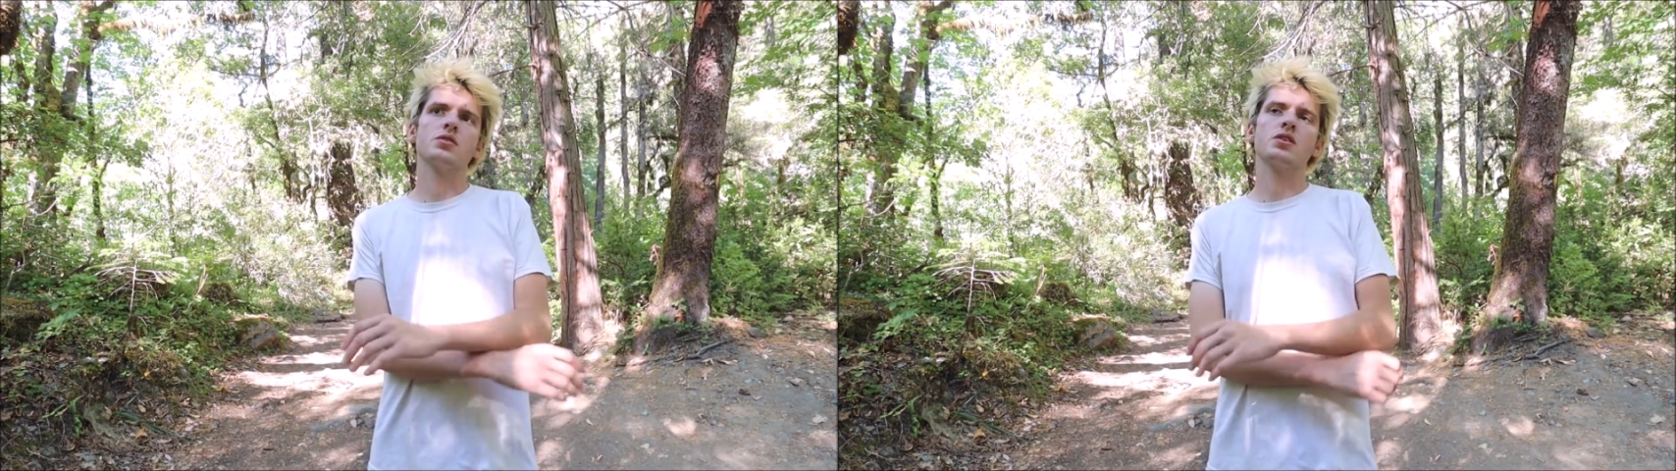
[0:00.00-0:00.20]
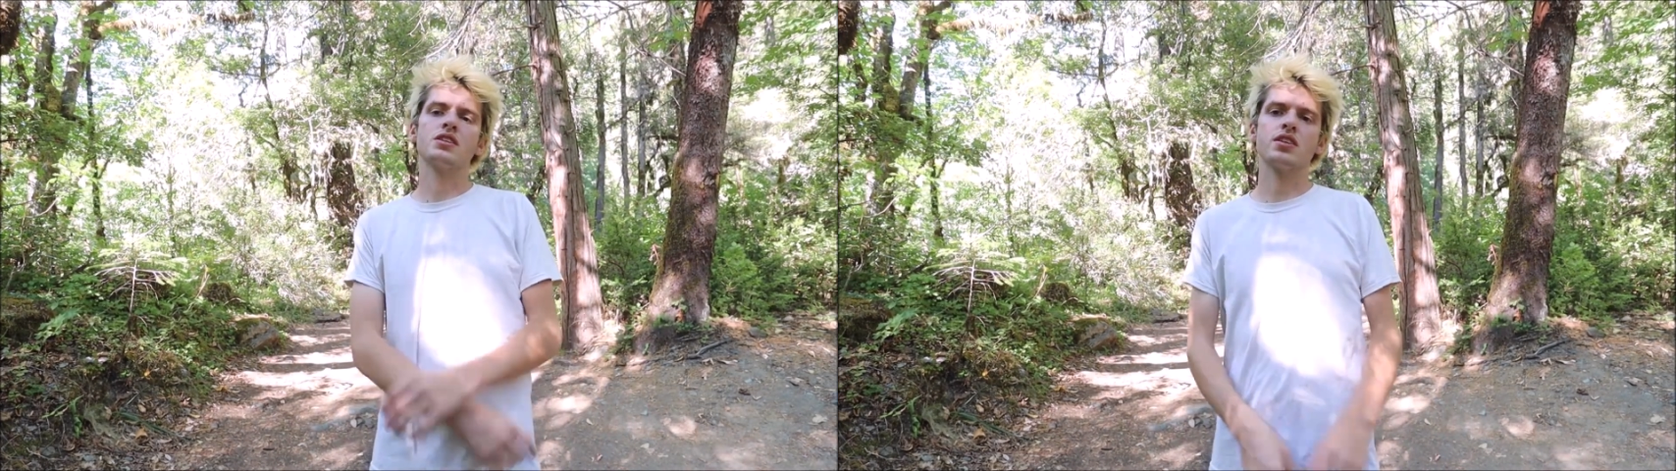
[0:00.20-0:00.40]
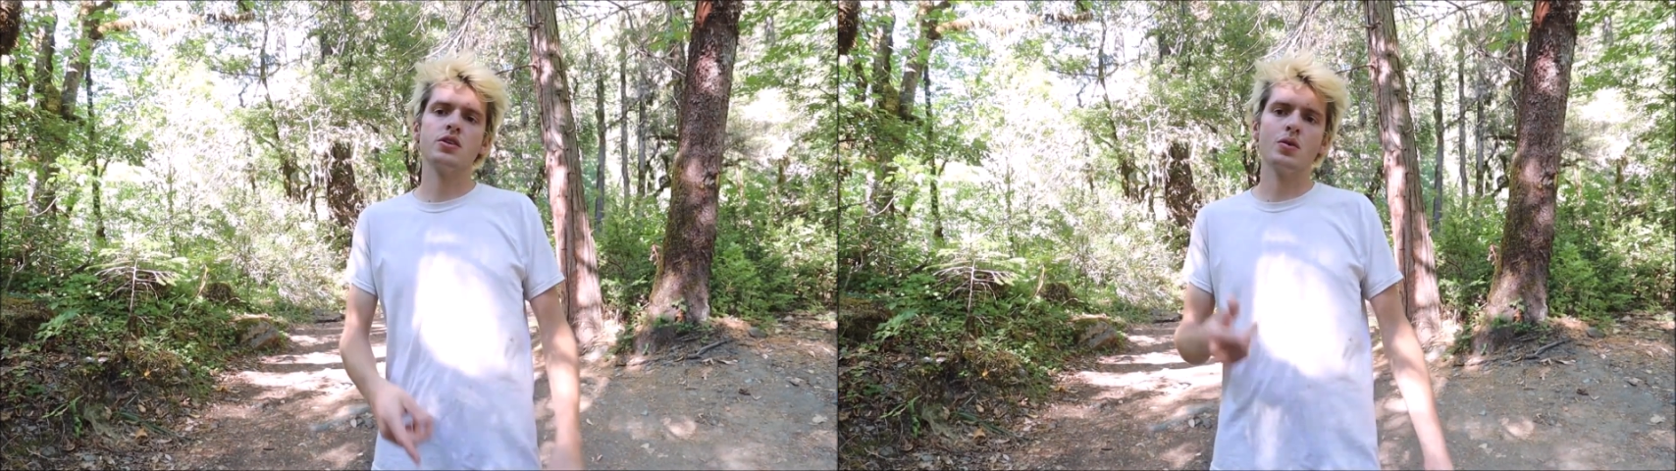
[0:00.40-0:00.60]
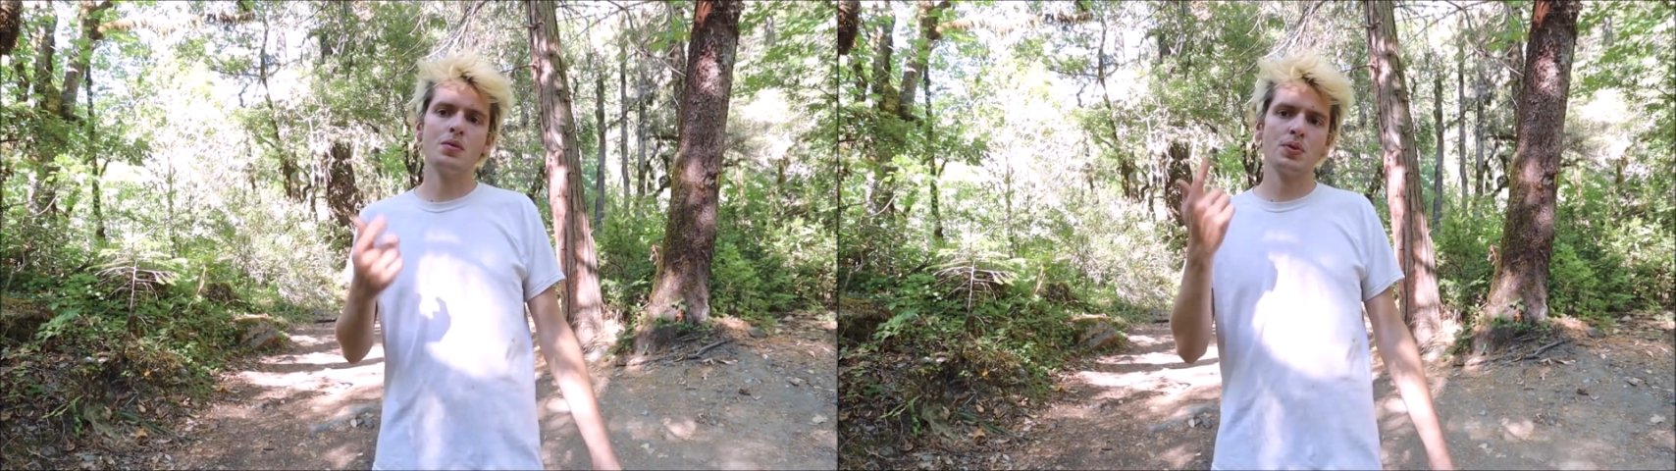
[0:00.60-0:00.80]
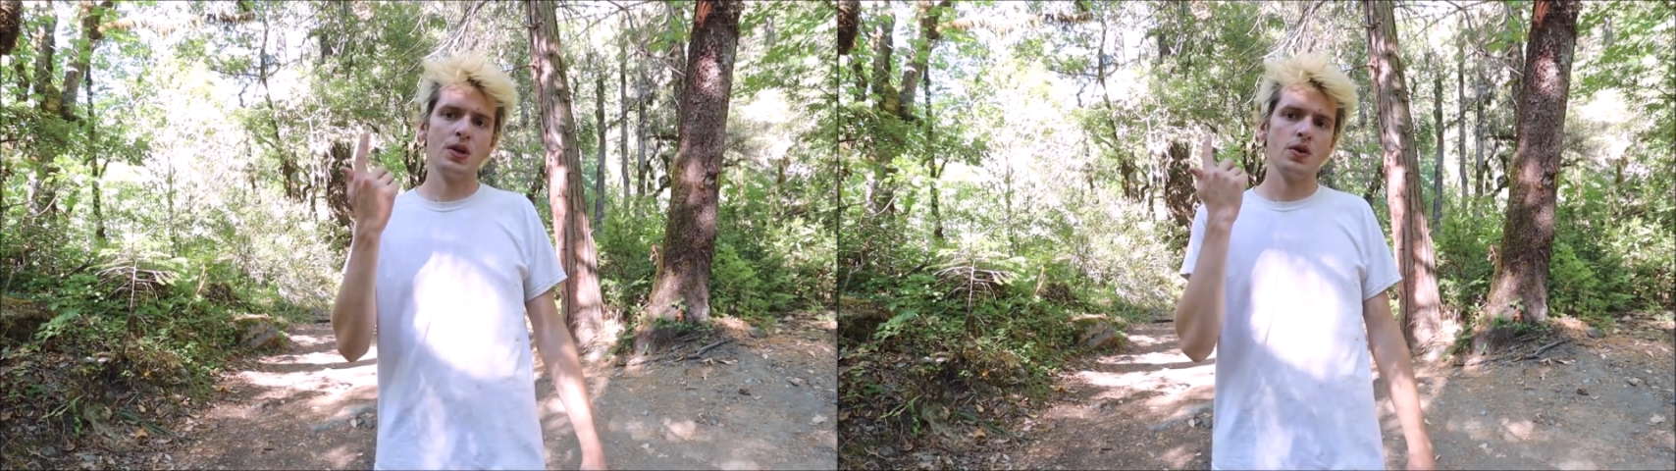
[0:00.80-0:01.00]
continue
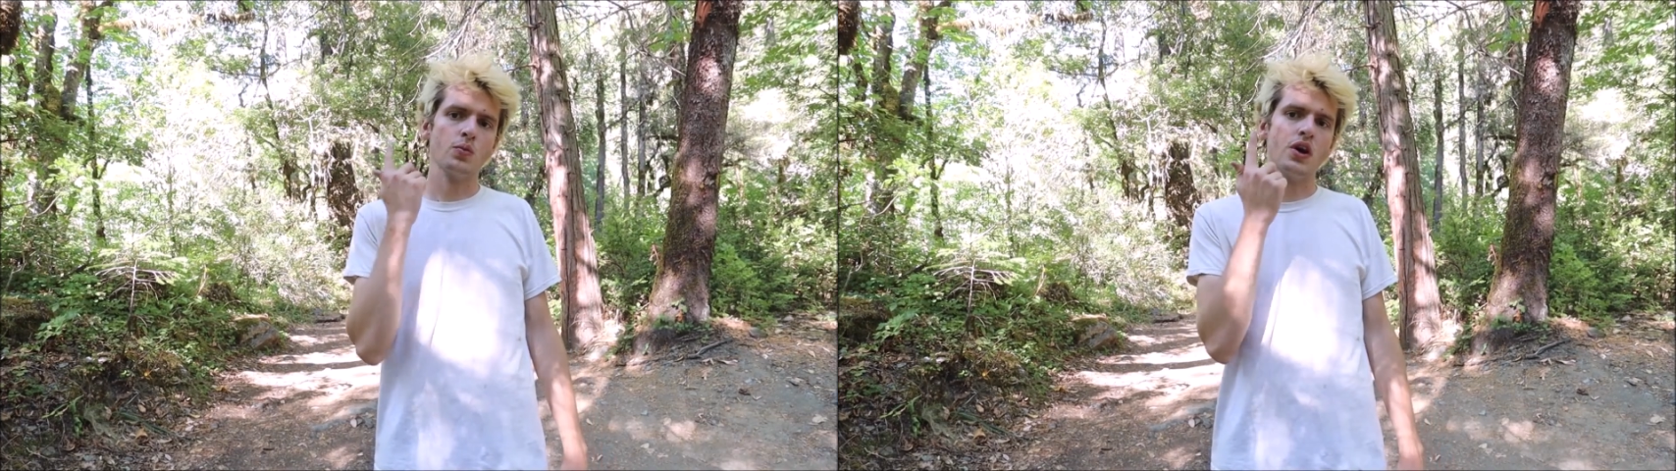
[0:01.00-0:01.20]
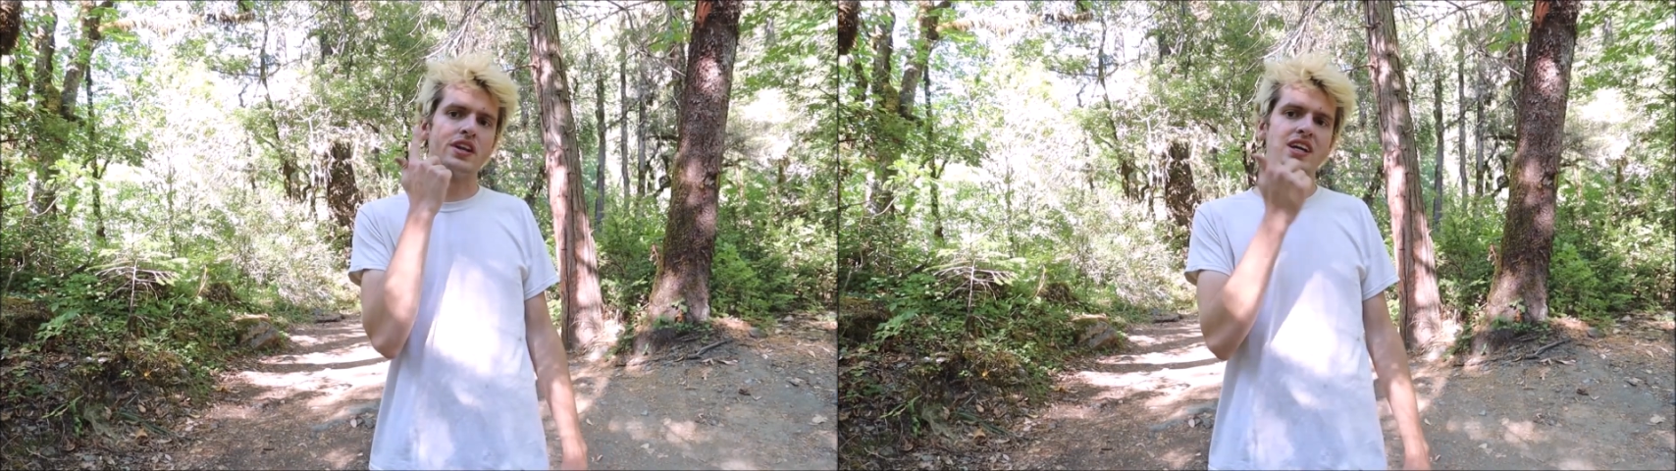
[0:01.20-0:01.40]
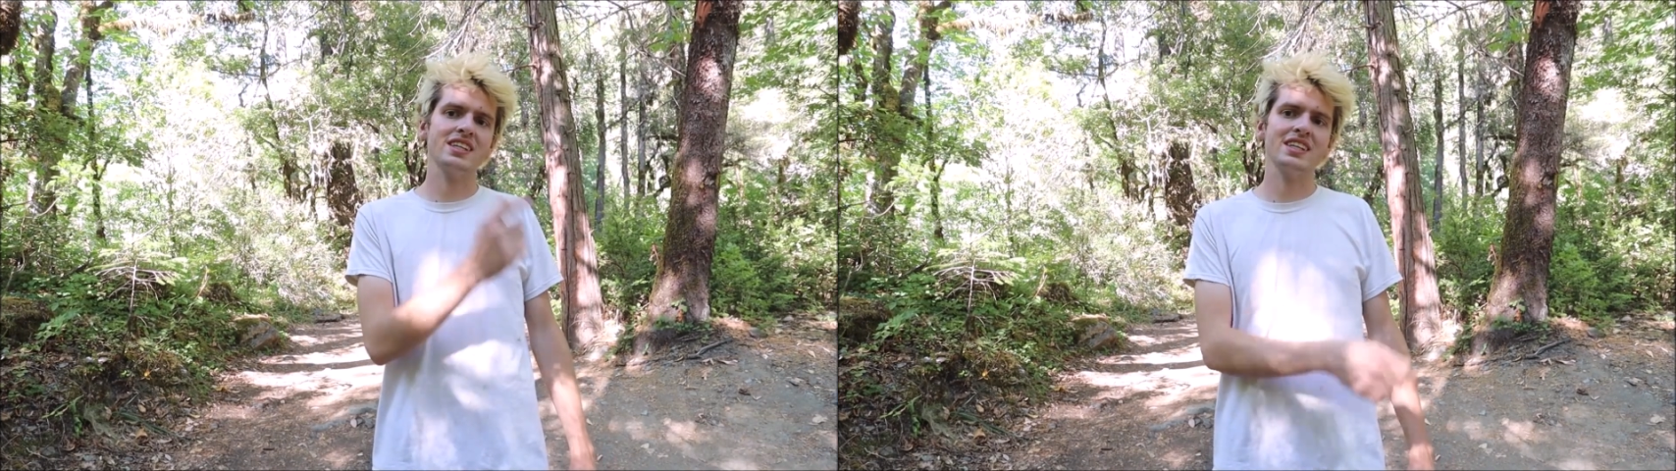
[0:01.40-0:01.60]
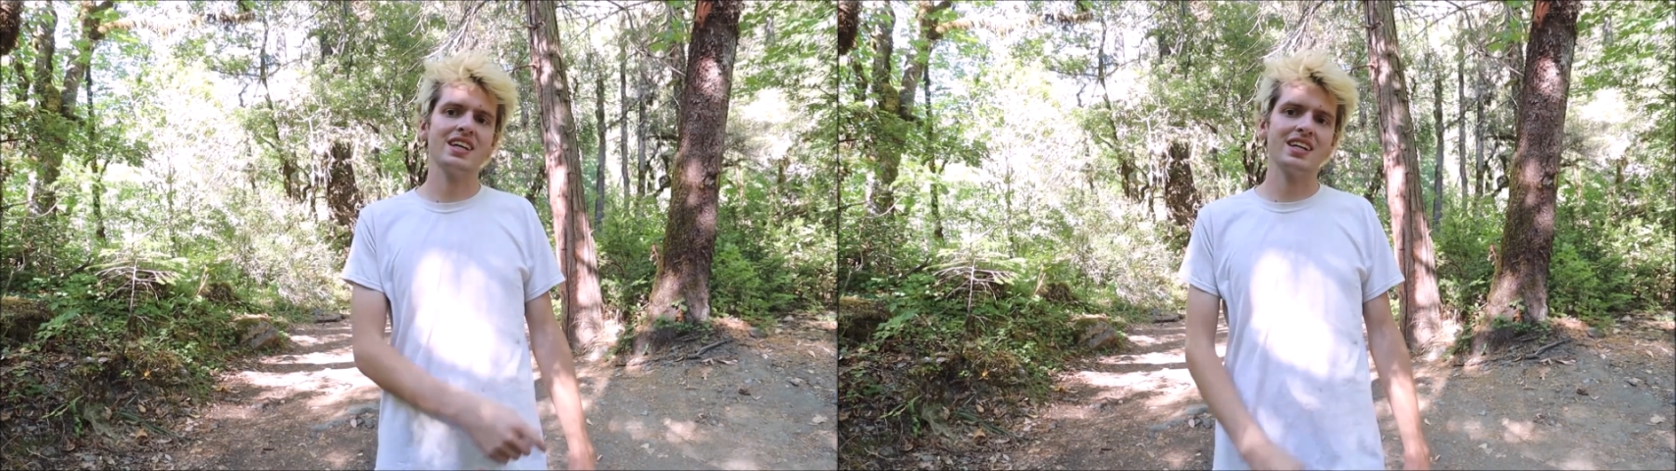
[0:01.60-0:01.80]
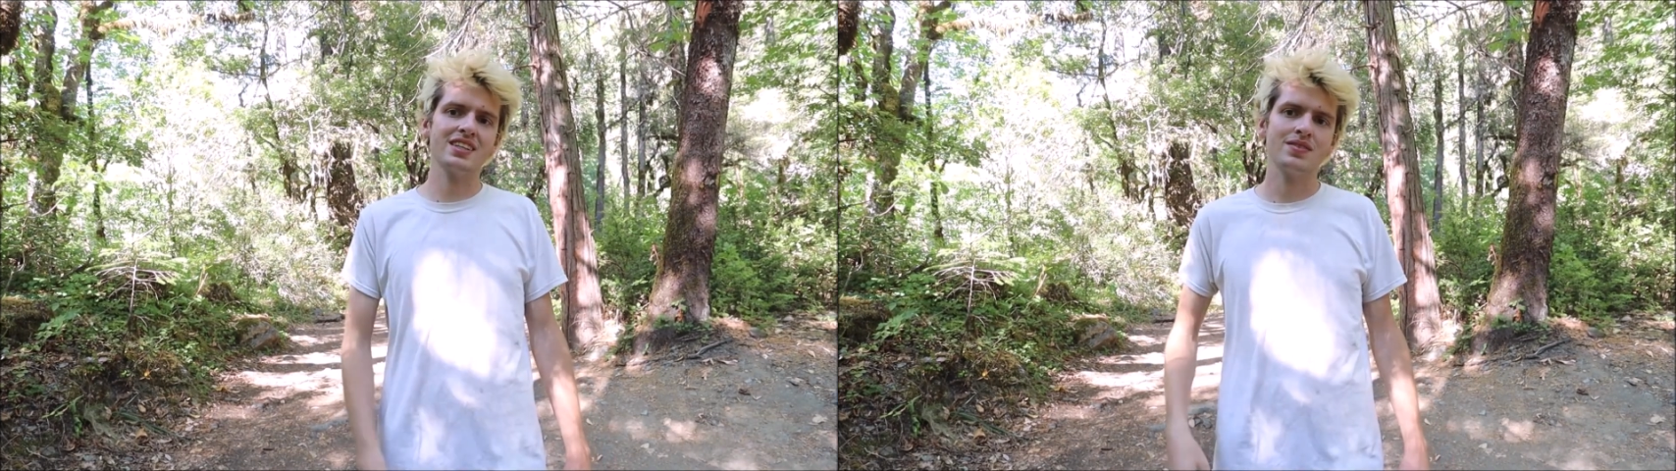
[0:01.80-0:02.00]
up
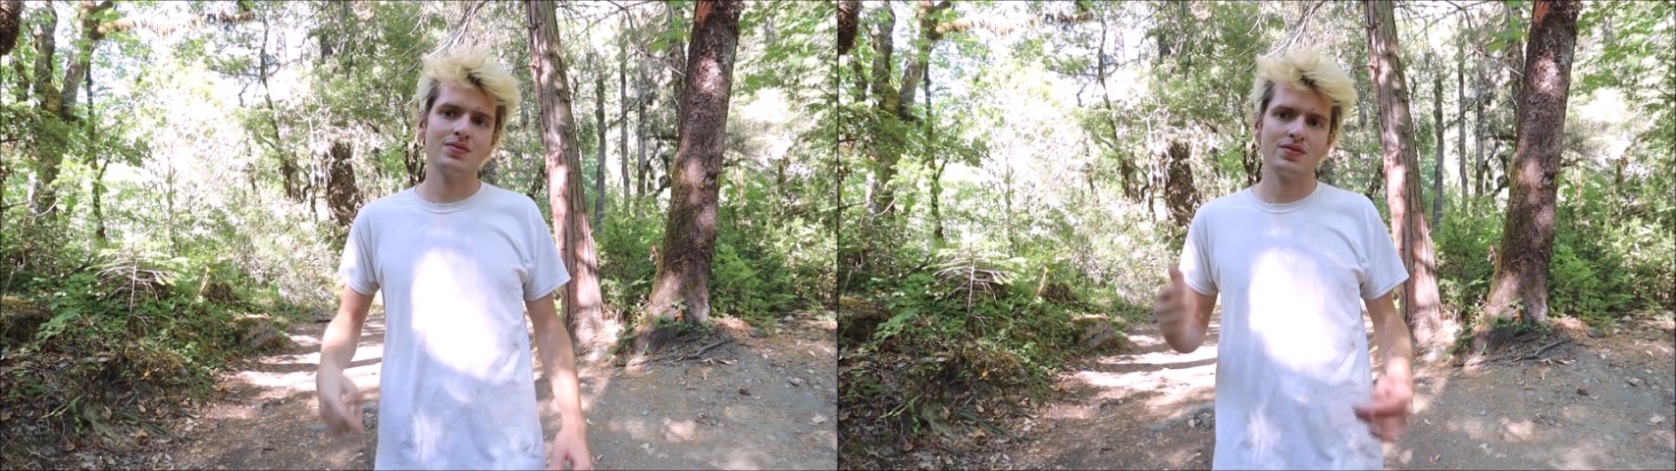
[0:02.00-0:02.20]
199,